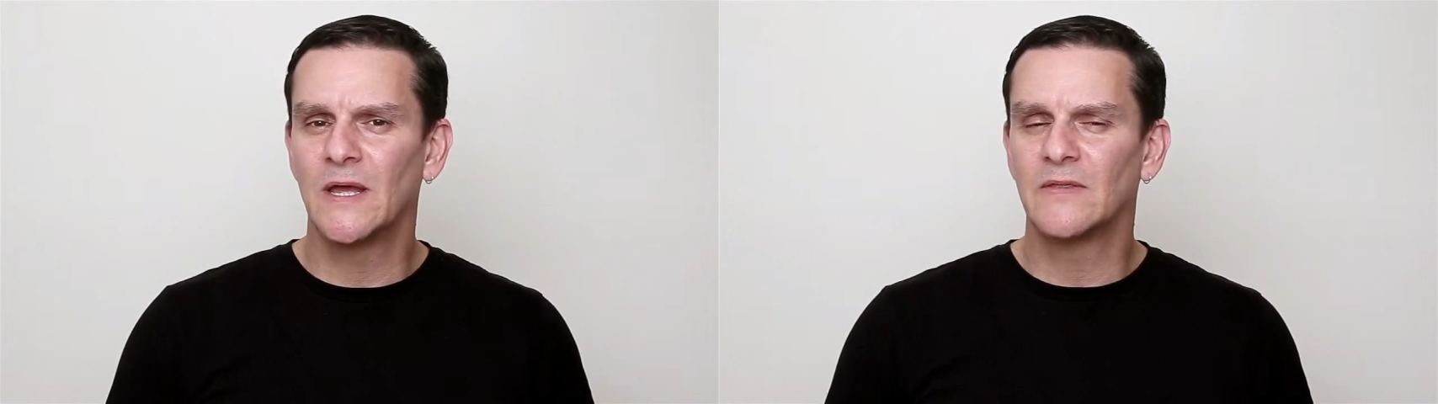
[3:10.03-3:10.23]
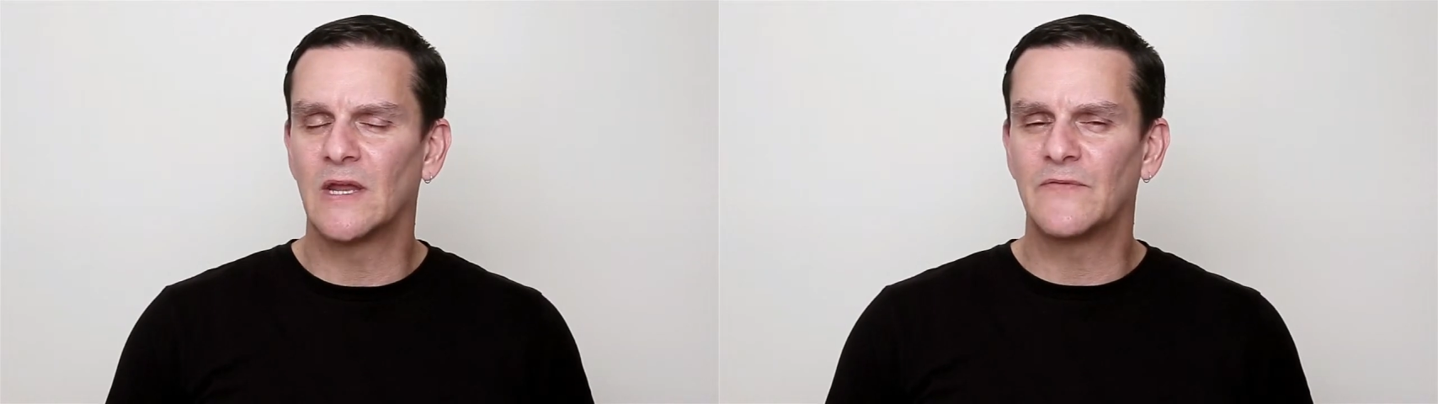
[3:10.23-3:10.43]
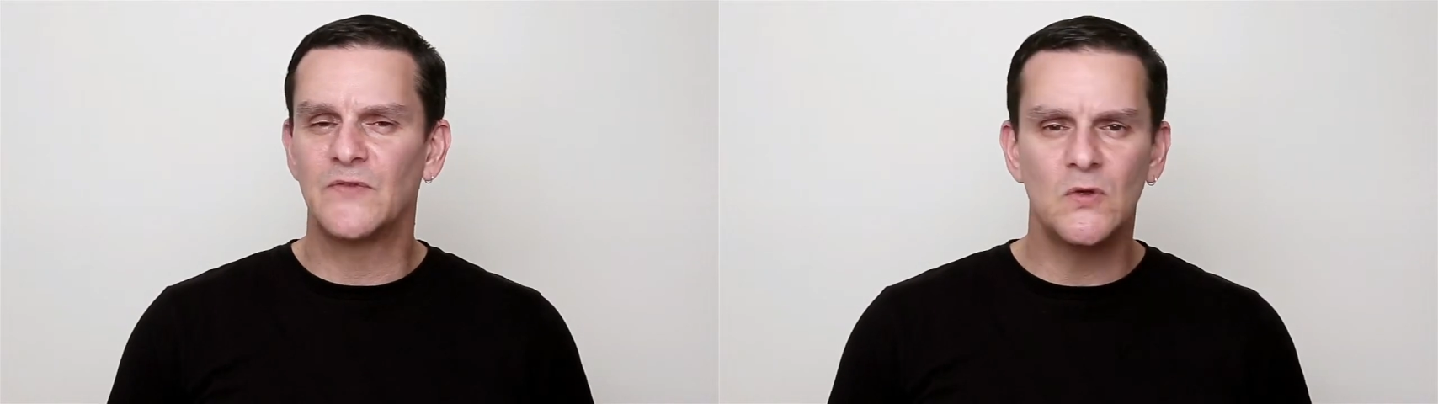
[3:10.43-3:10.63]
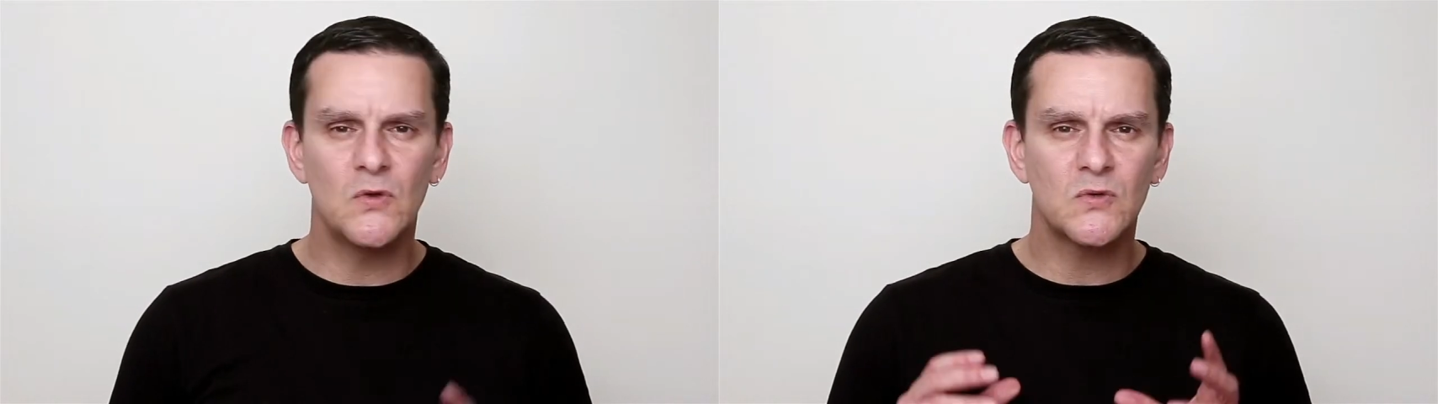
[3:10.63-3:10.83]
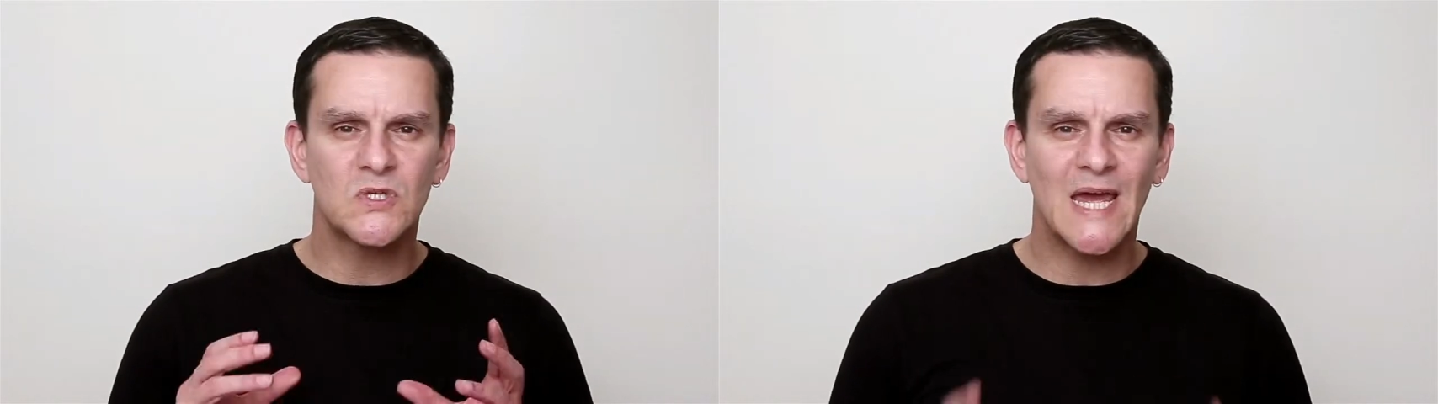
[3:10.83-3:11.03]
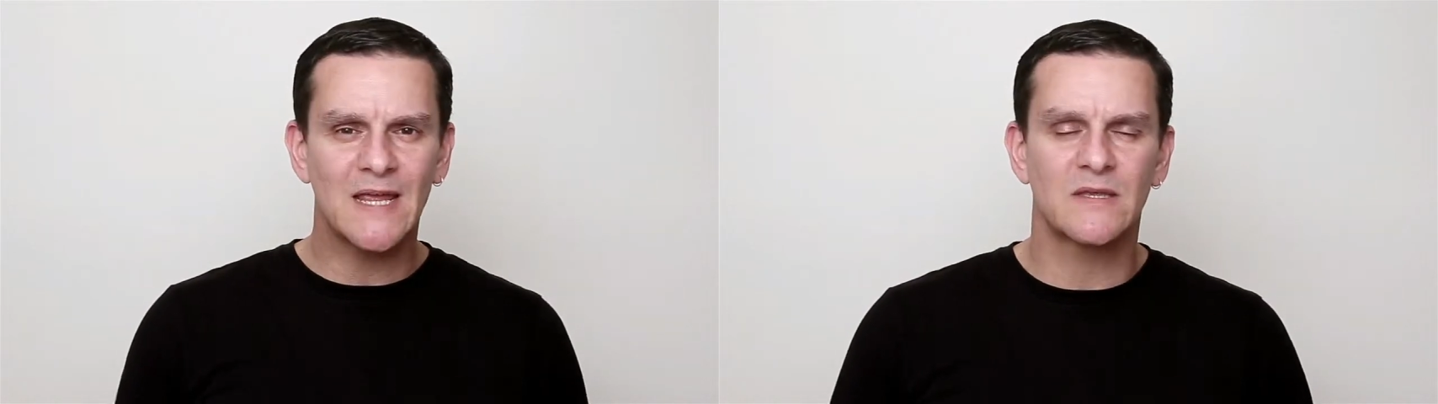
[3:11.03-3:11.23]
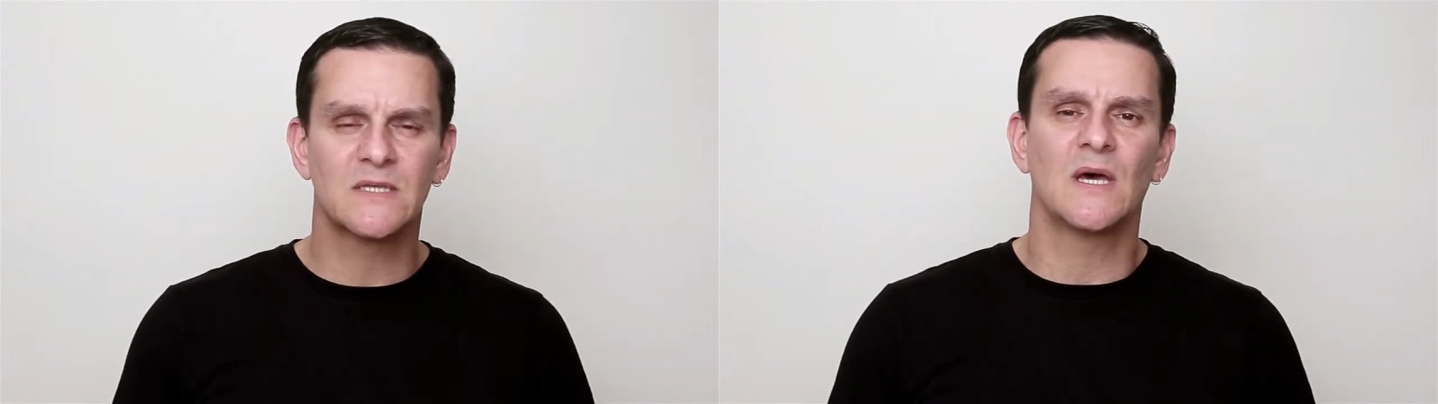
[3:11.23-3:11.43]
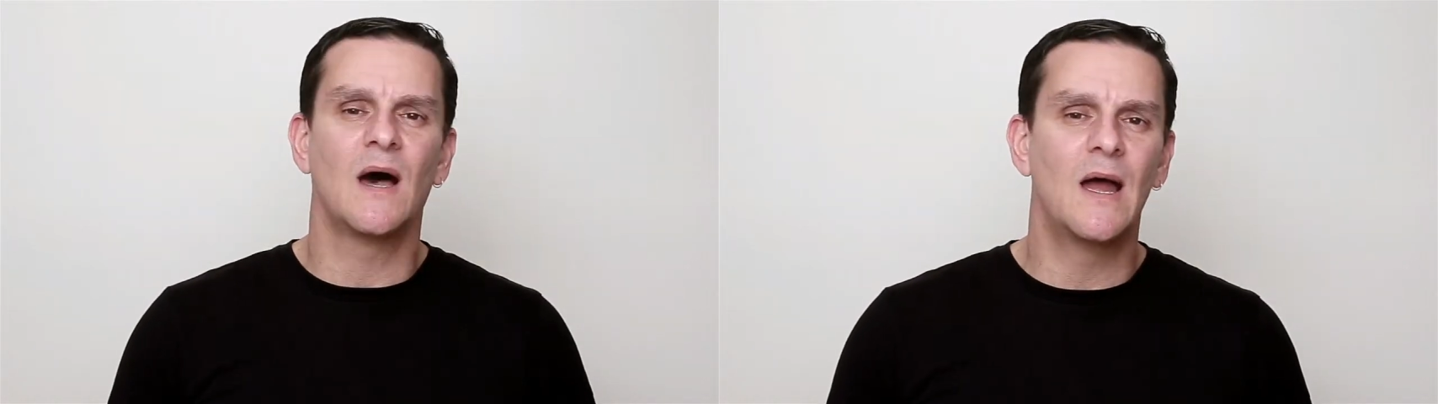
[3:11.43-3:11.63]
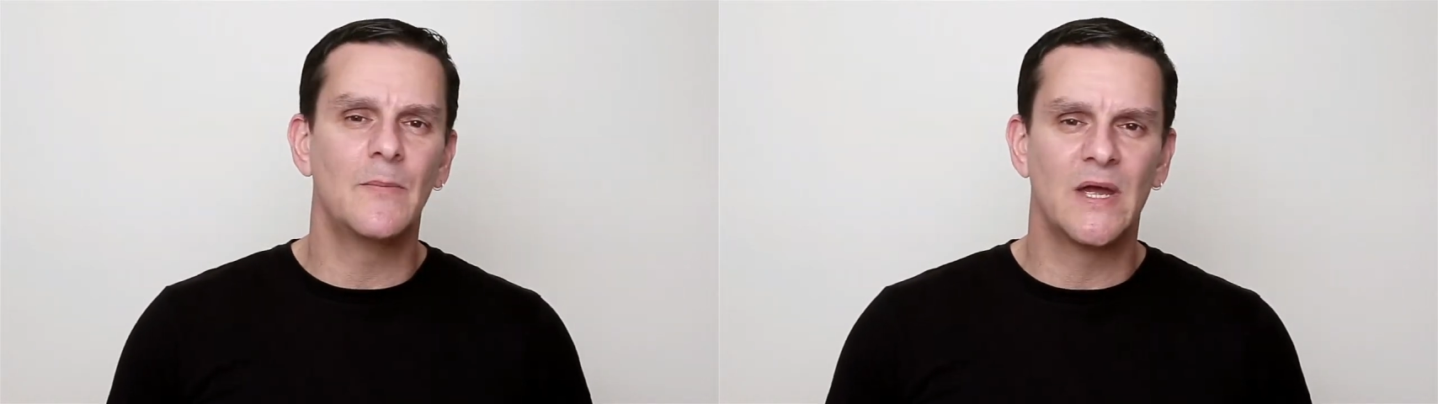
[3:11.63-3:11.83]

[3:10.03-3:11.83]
that if you take the time